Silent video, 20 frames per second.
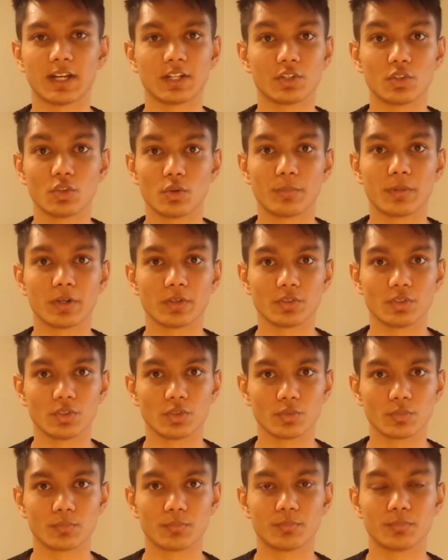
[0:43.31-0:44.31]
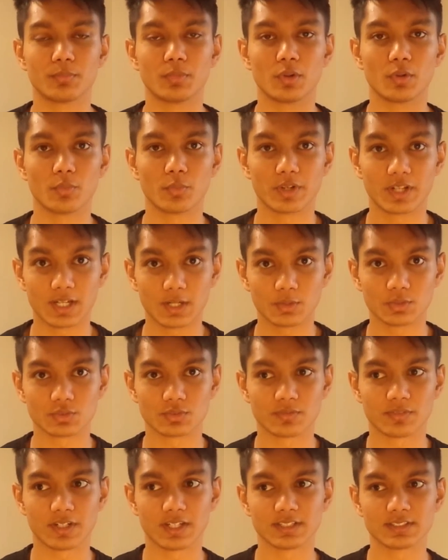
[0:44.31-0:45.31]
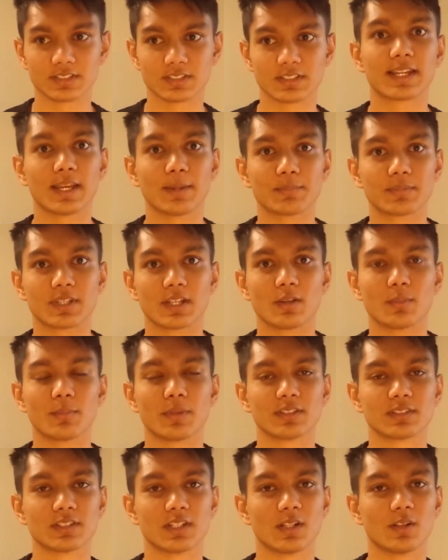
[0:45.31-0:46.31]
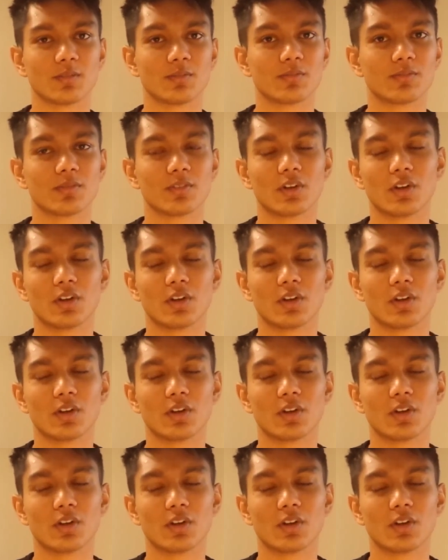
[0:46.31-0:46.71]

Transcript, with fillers: I don't know about you, but when I was revising, I kept telling myself,